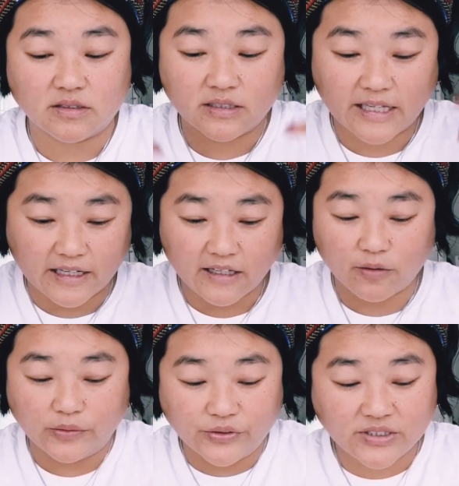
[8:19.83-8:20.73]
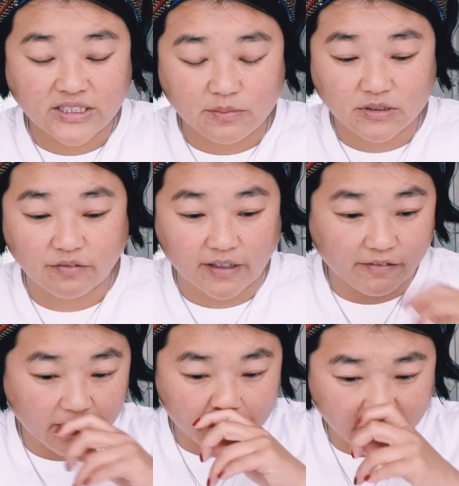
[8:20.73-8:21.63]
Yeah, it all seems
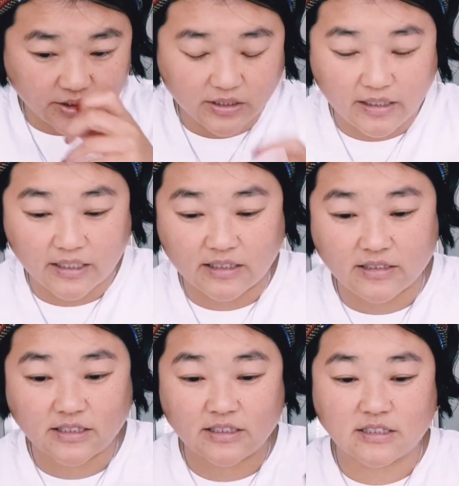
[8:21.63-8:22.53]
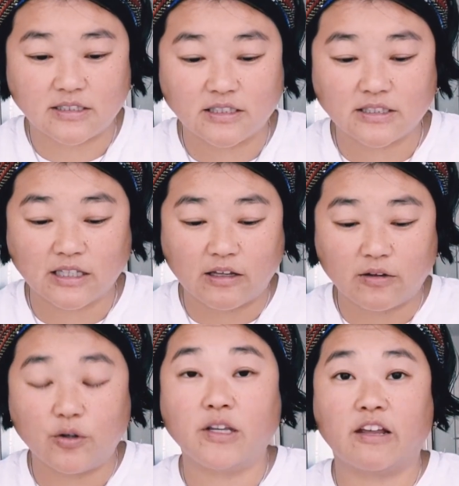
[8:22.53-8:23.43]
very much like this like
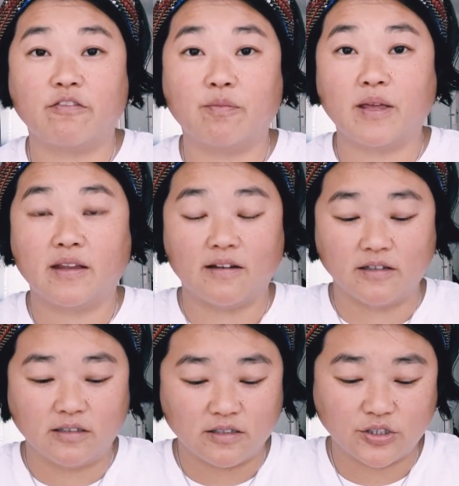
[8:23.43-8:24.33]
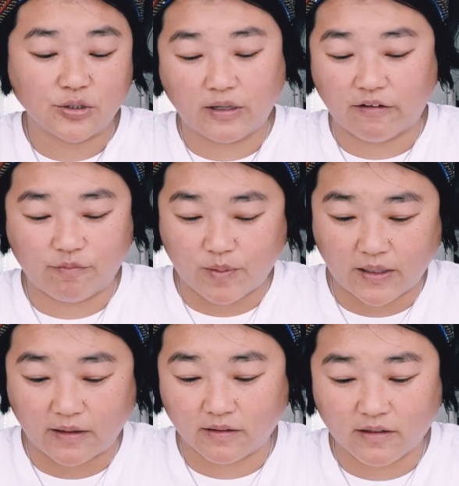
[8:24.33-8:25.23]
could have been, should have
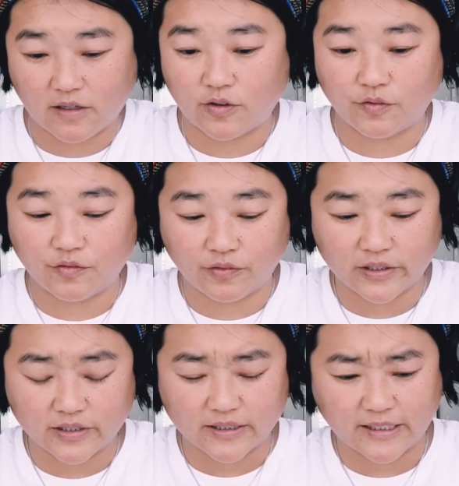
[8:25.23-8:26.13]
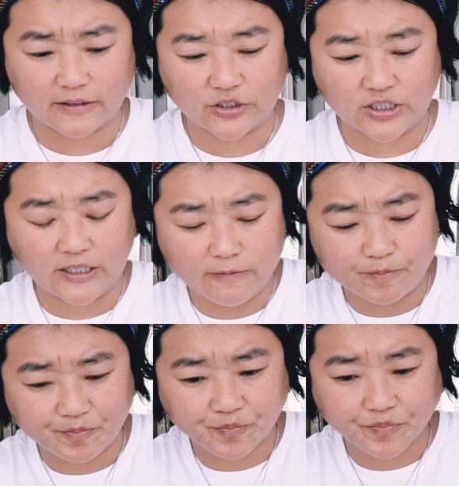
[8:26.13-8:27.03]
been kind of energy.
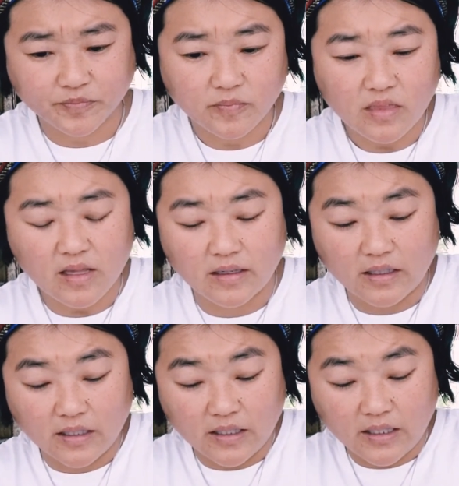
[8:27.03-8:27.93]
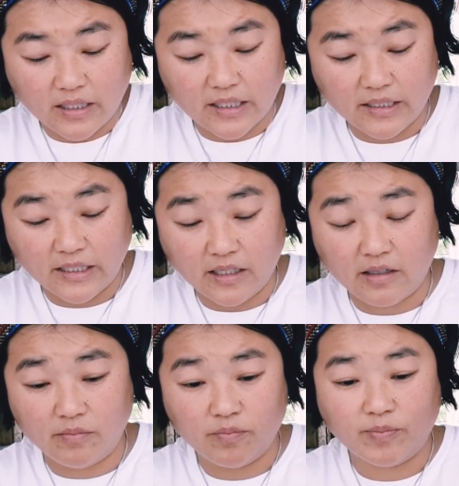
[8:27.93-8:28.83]
And
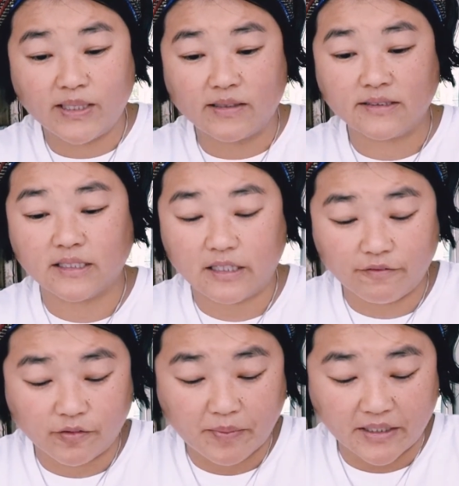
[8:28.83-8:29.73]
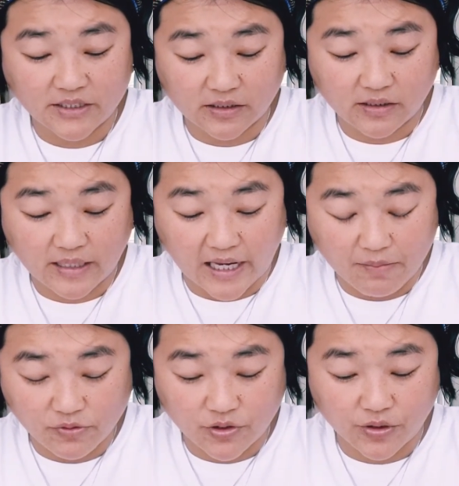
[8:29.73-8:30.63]
then because that information
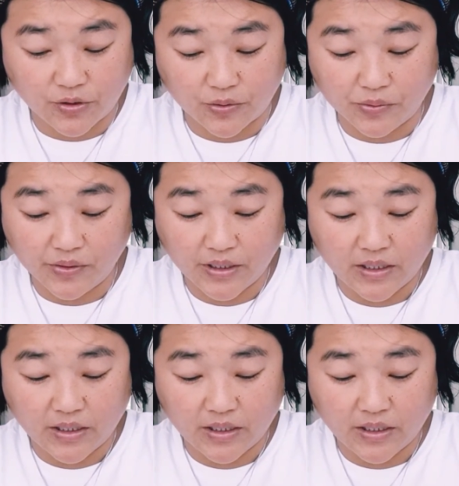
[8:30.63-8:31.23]
came to you,